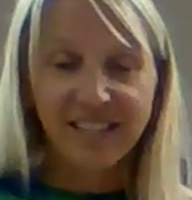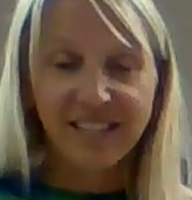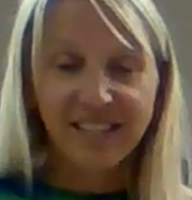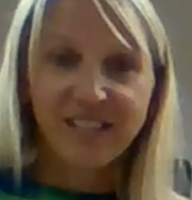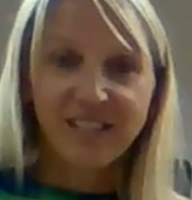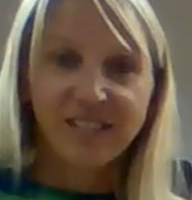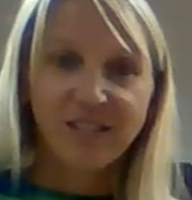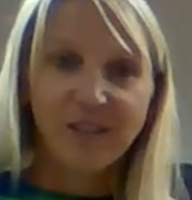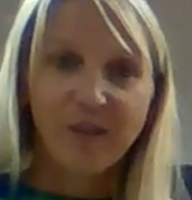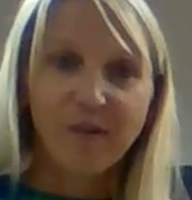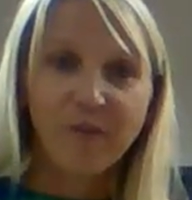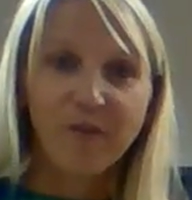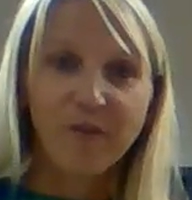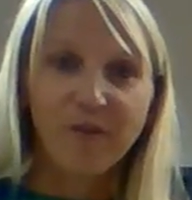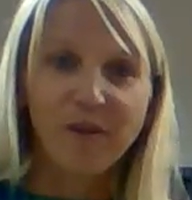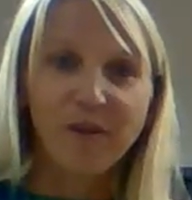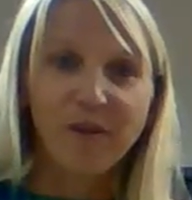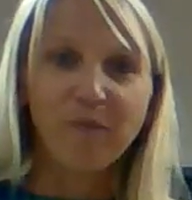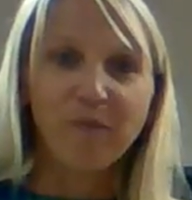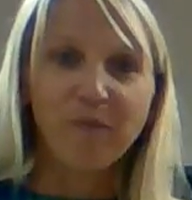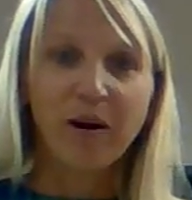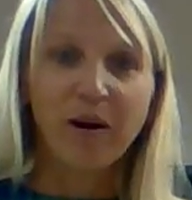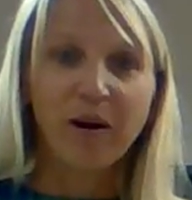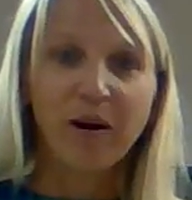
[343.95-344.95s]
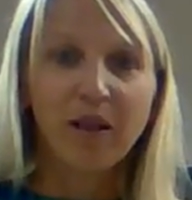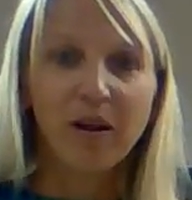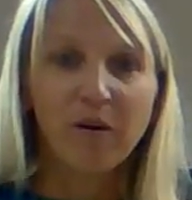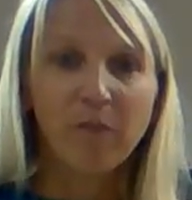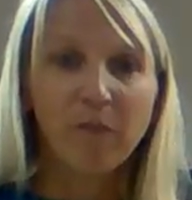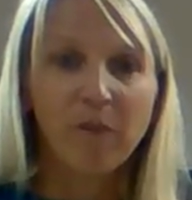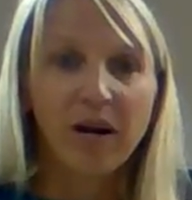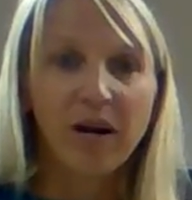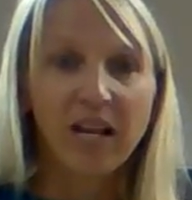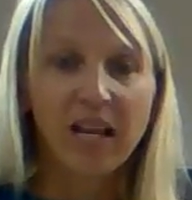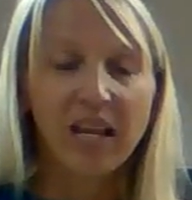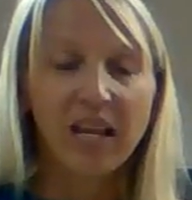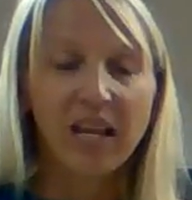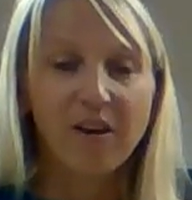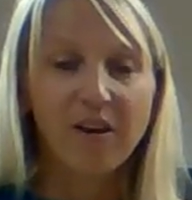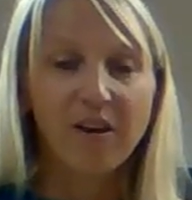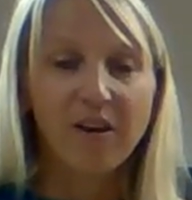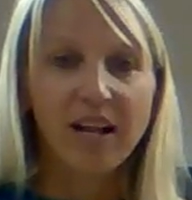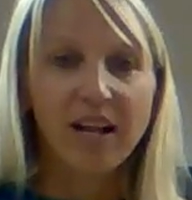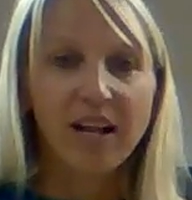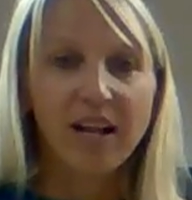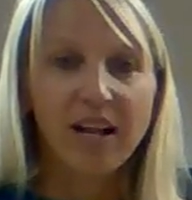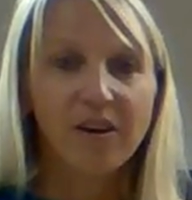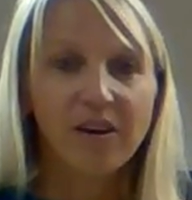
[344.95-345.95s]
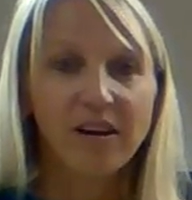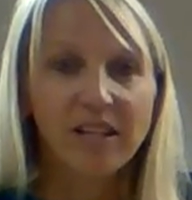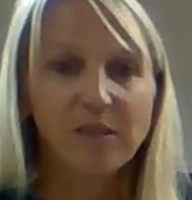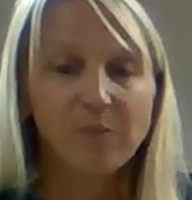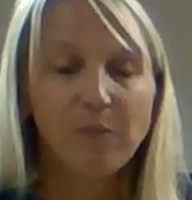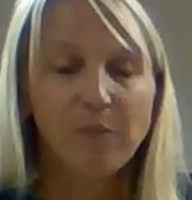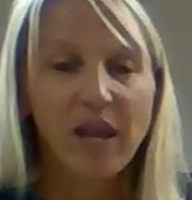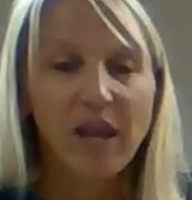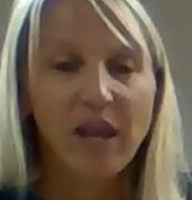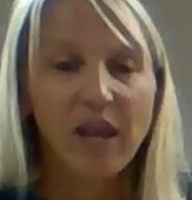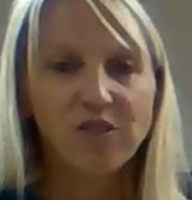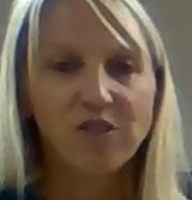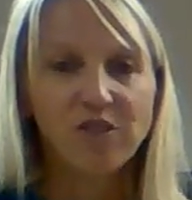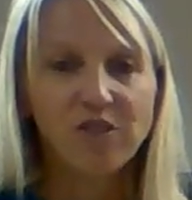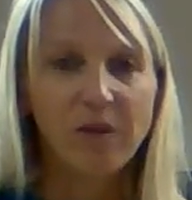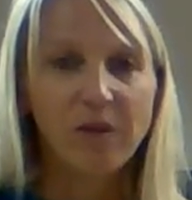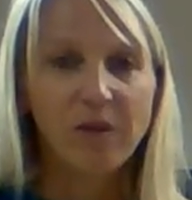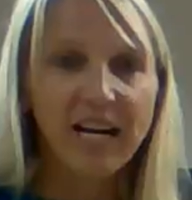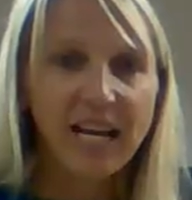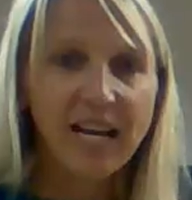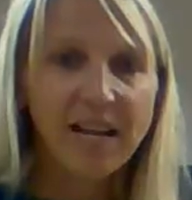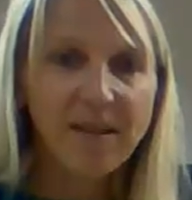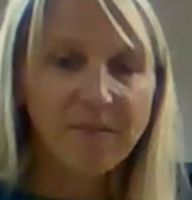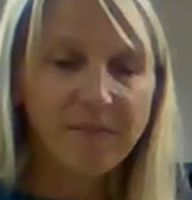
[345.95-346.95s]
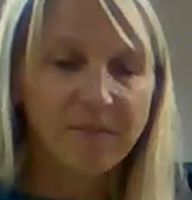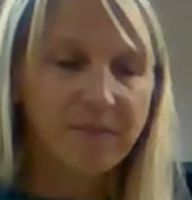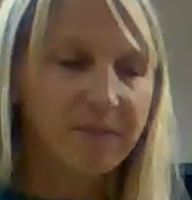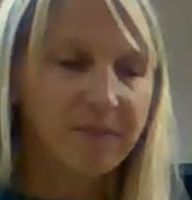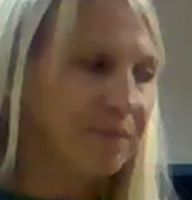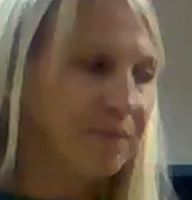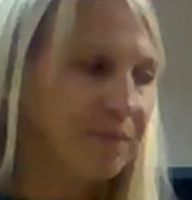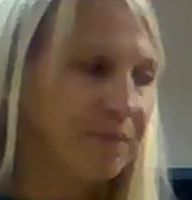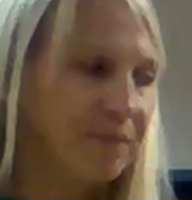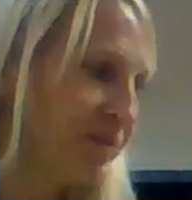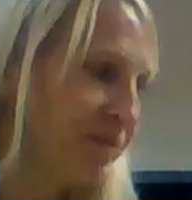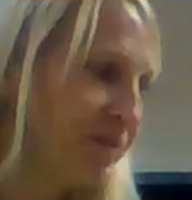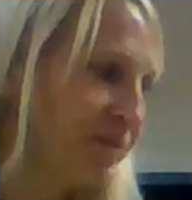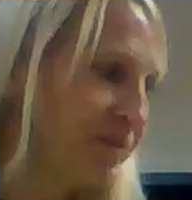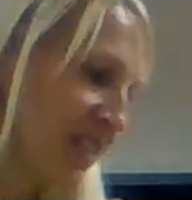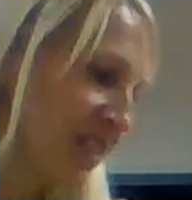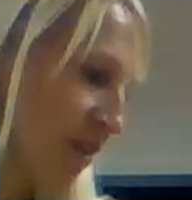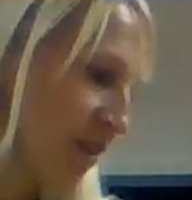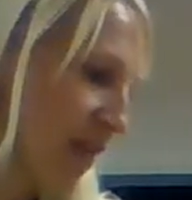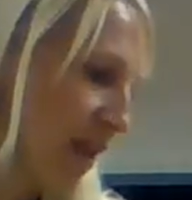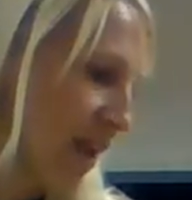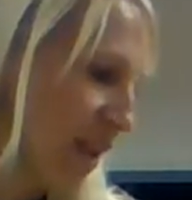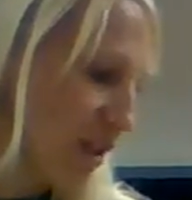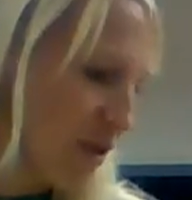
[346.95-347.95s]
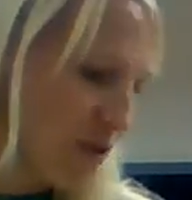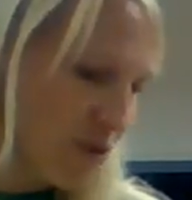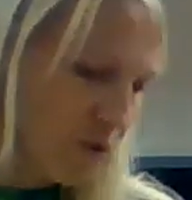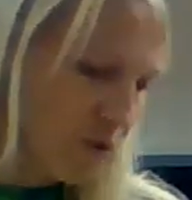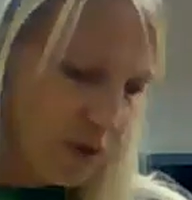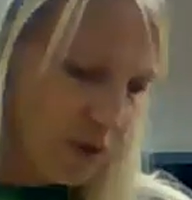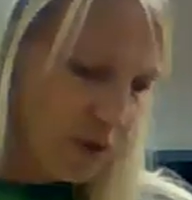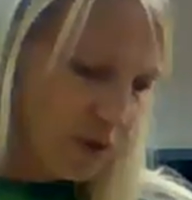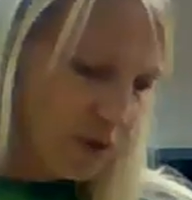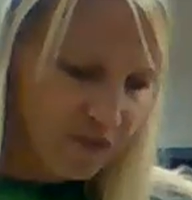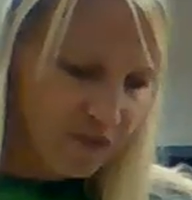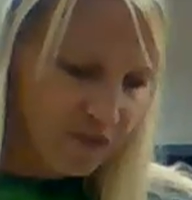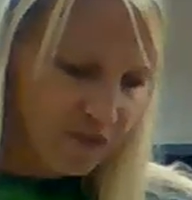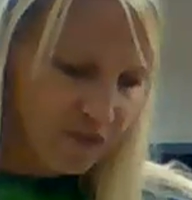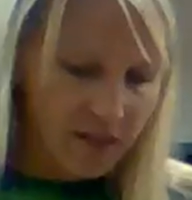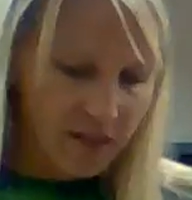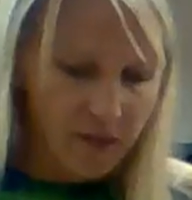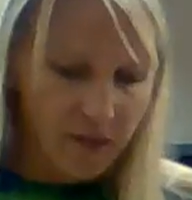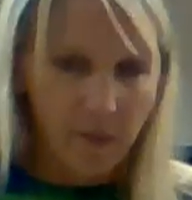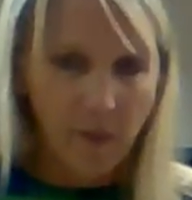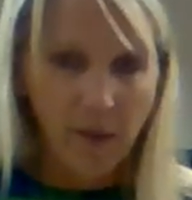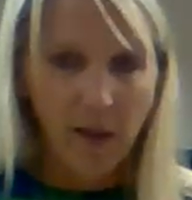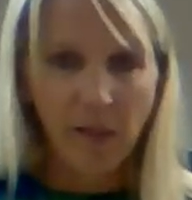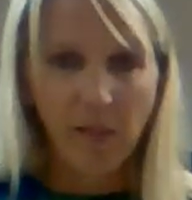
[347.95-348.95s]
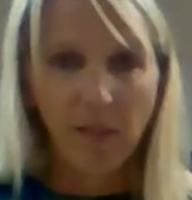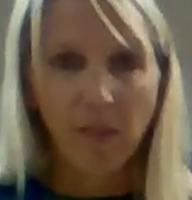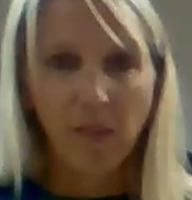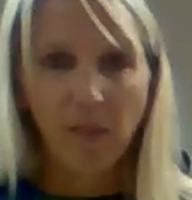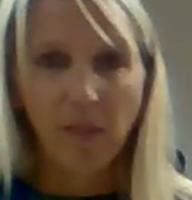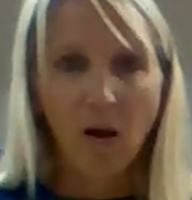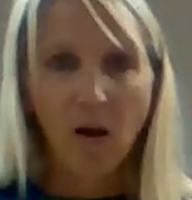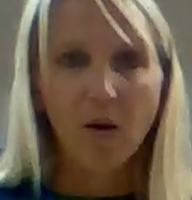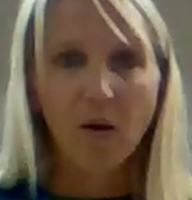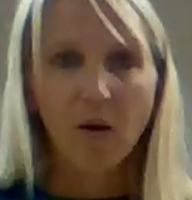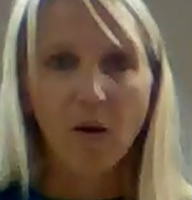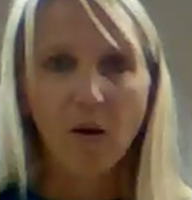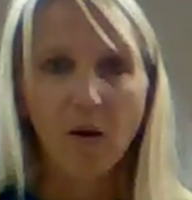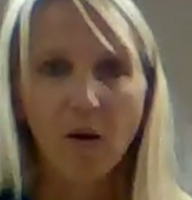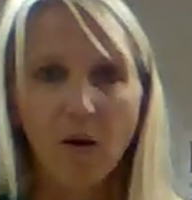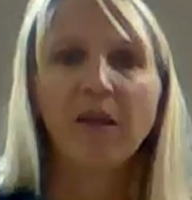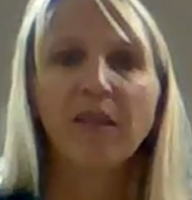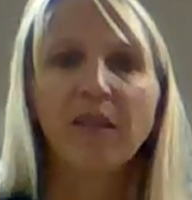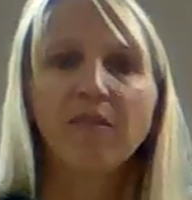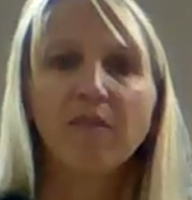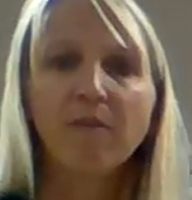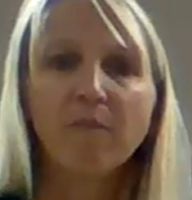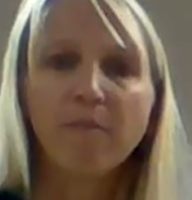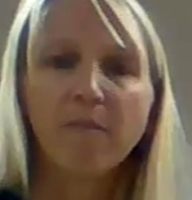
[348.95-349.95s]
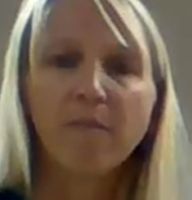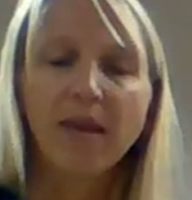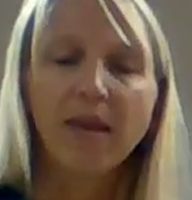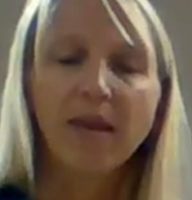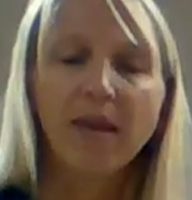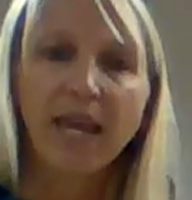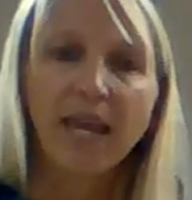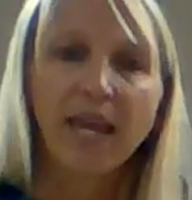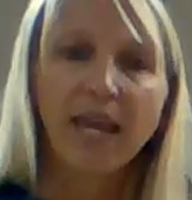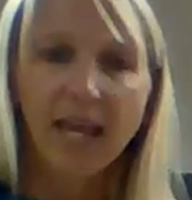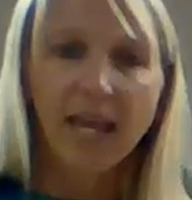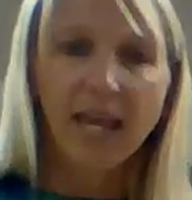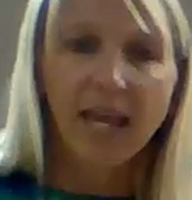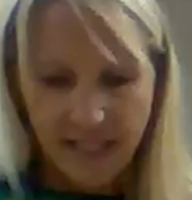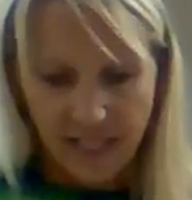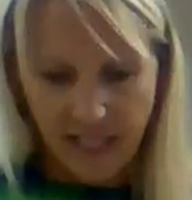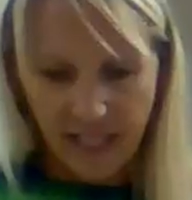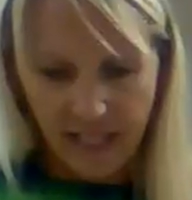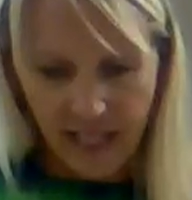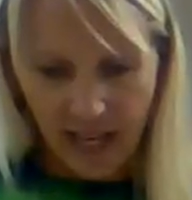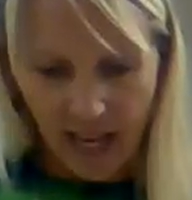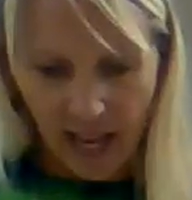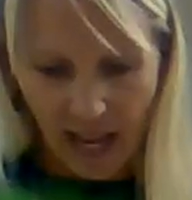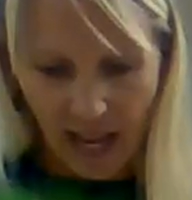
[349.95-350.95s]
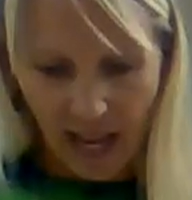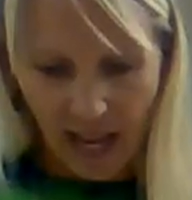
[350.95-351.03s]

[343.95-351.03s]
So you're going to want to get your SRS page ready so that you can follow along with me today.